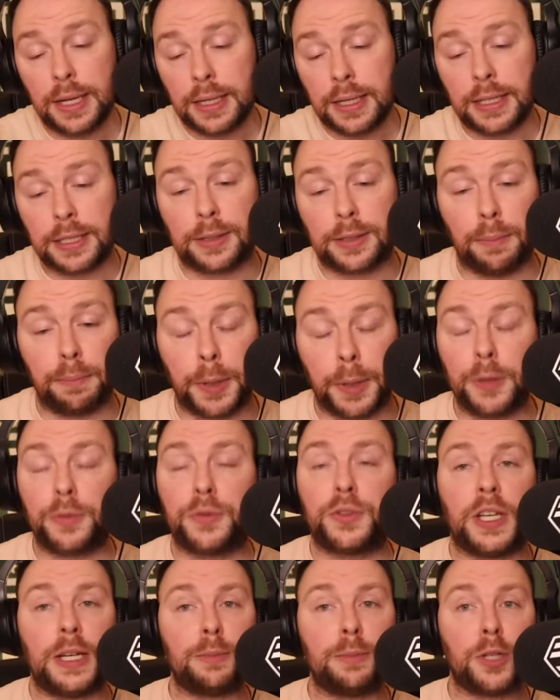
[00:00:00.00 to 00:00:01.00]
Listen, both
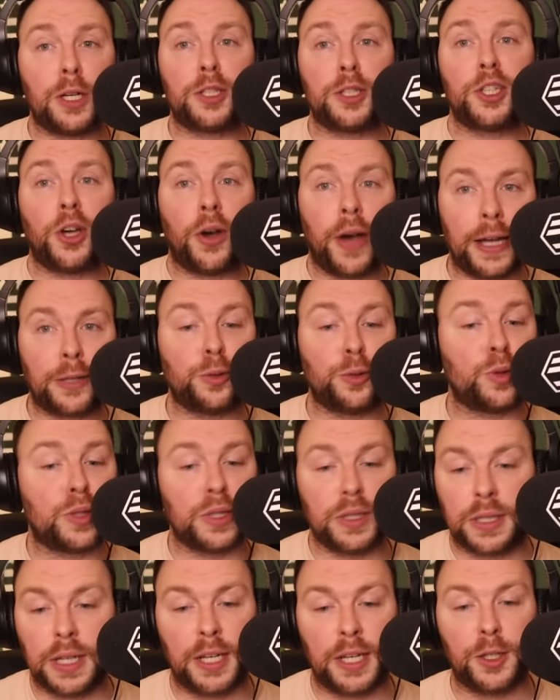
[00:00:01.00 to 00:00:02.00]
teams are title
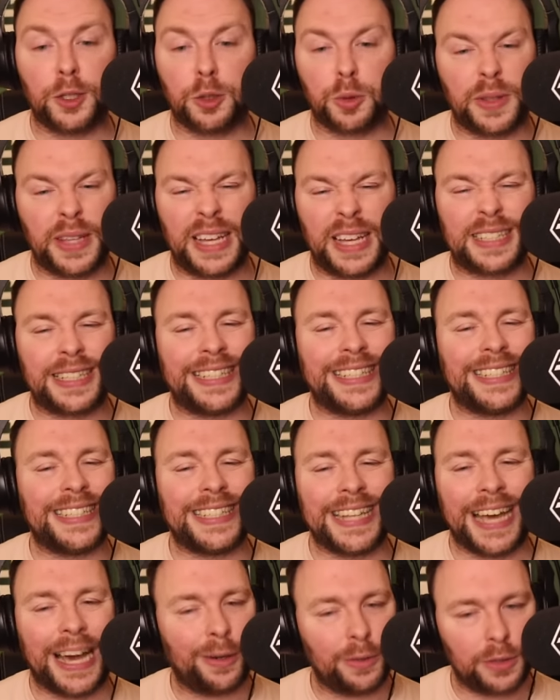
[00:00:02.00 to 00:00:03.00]
contenders without a
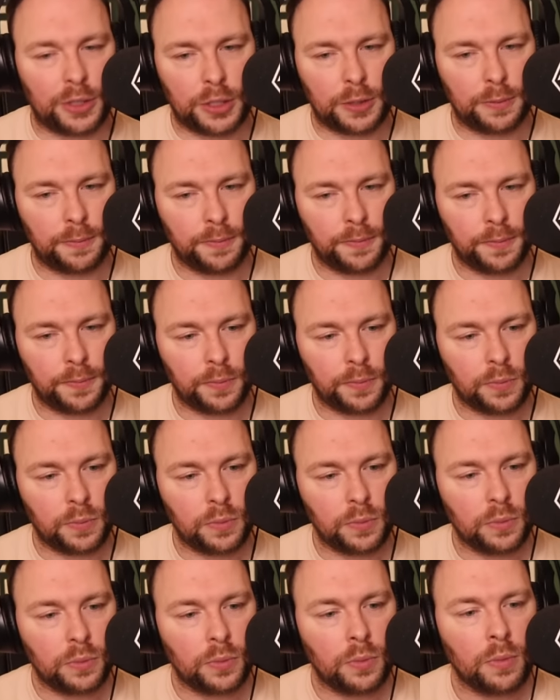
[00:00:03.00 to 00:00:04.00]
doubt.
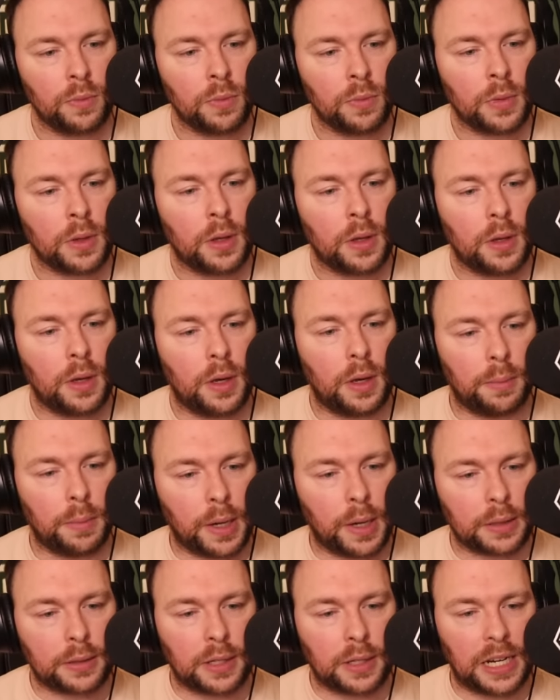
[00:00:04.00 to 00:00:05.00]

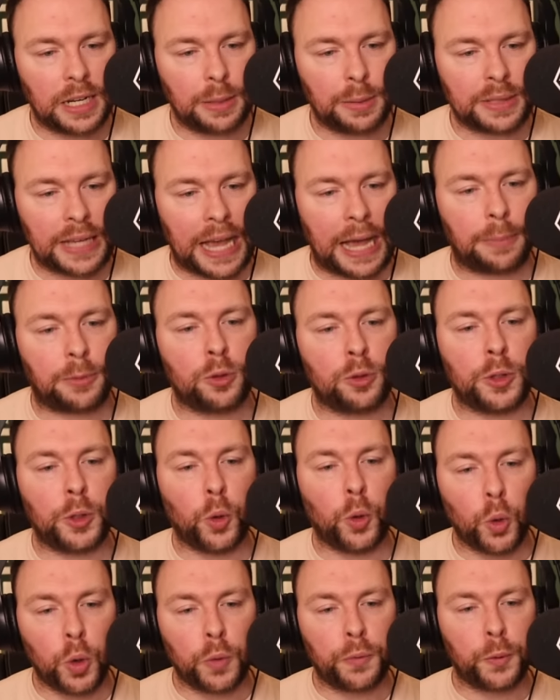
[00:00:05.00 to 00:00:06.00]
Martinelli was absolutely
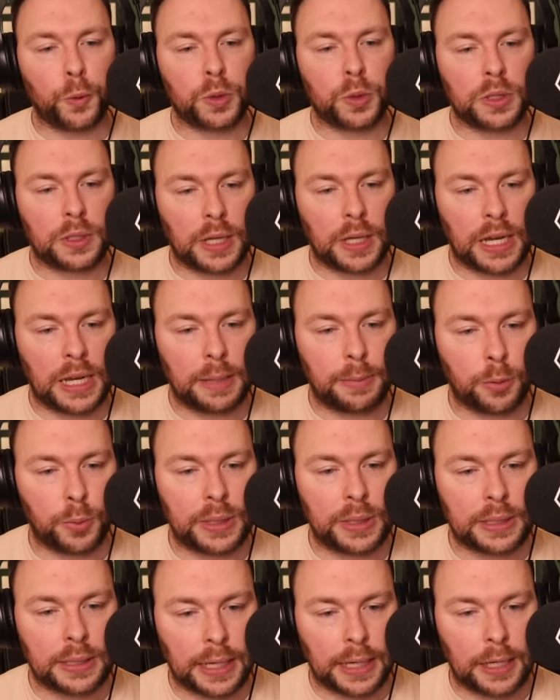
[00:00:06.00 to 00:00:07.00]
awful today, but
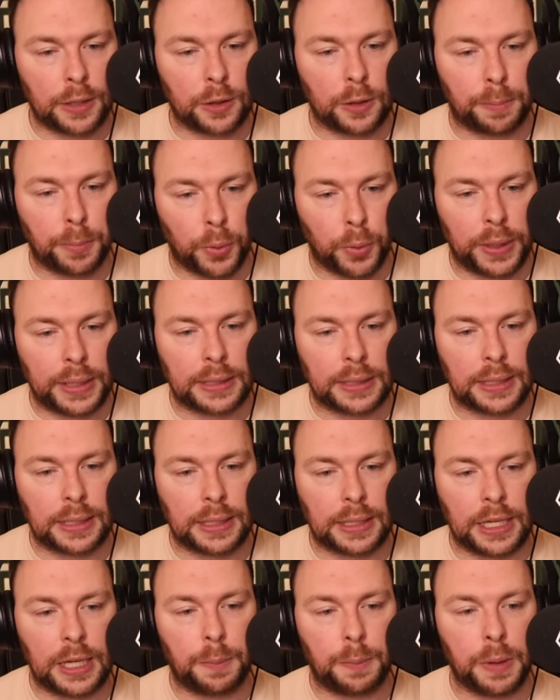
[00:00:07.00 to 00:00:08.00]
we take the point
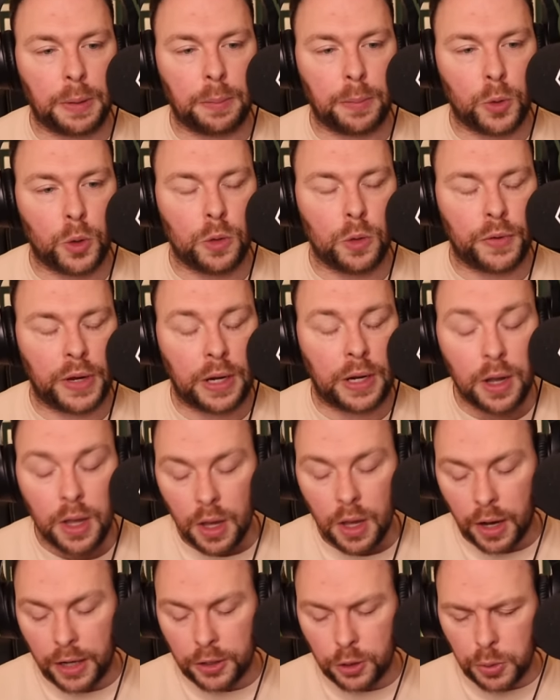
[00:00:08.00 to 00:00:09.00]
and keep it moving.
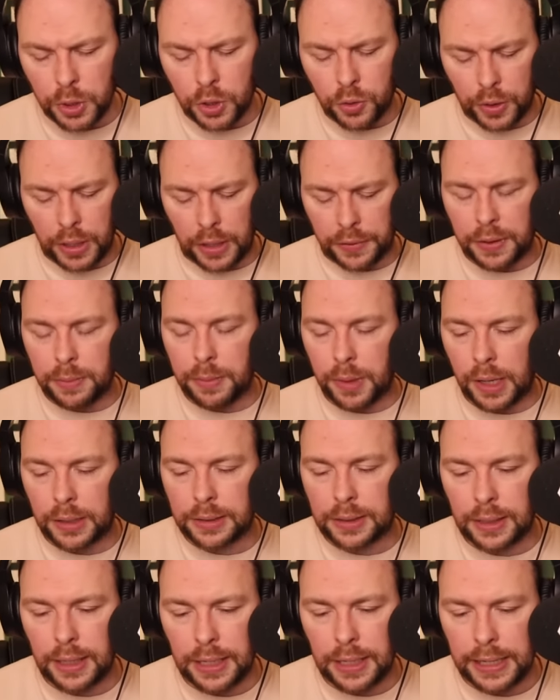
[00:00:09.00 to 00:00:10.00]
I do agree. I think
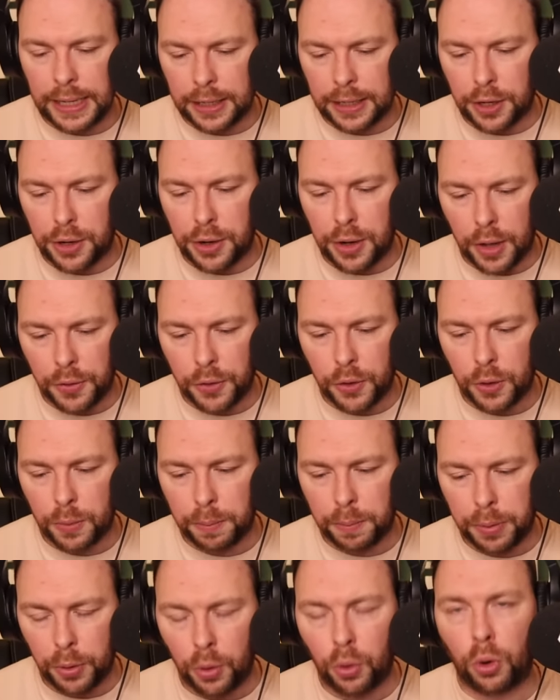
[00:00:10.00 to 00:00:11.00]
Martinelli had another
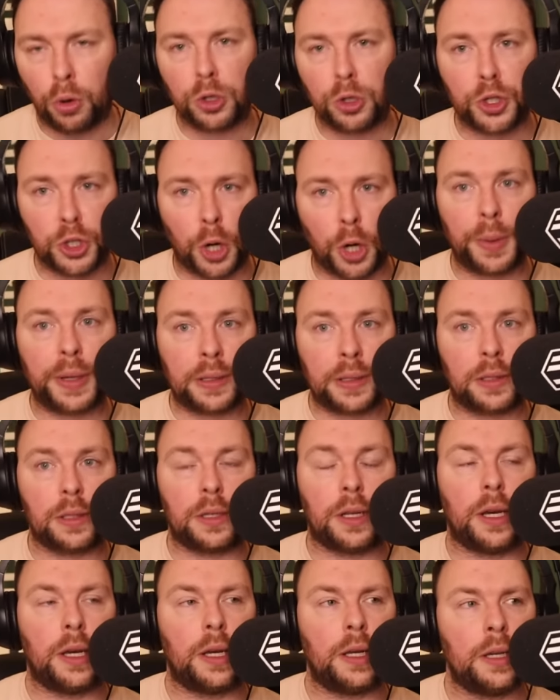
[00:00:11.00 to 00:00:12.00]
poor showing
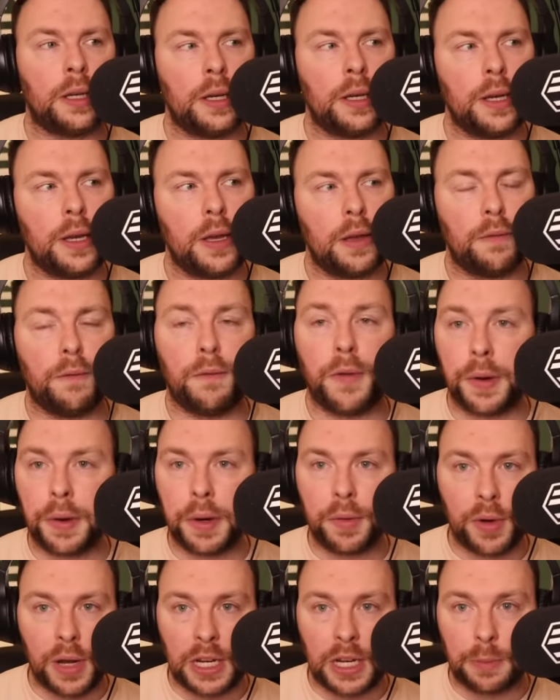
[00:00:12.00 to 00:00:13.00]
today. Very
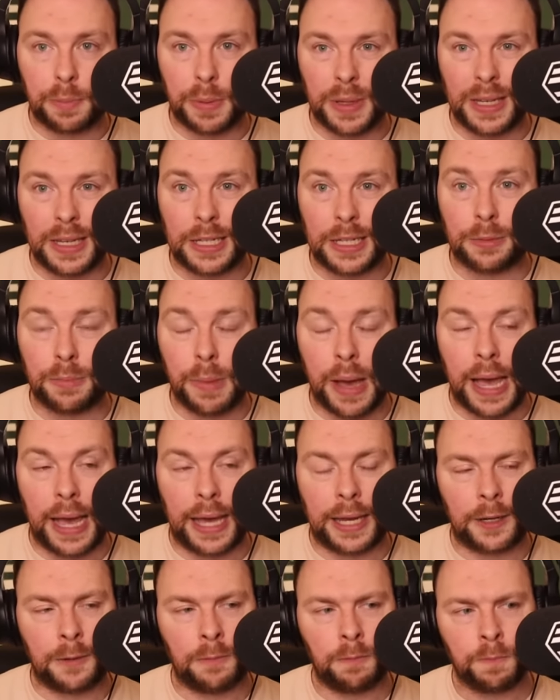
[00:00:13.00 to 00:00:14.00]
rarely beat his
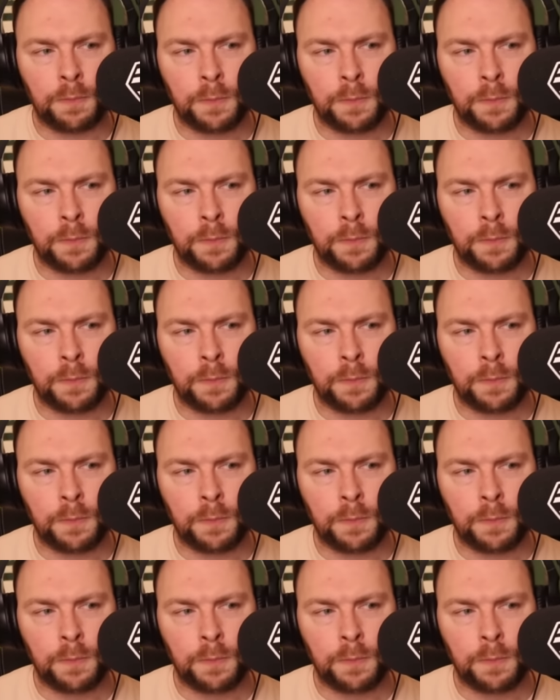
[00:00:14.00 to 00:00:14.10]
man.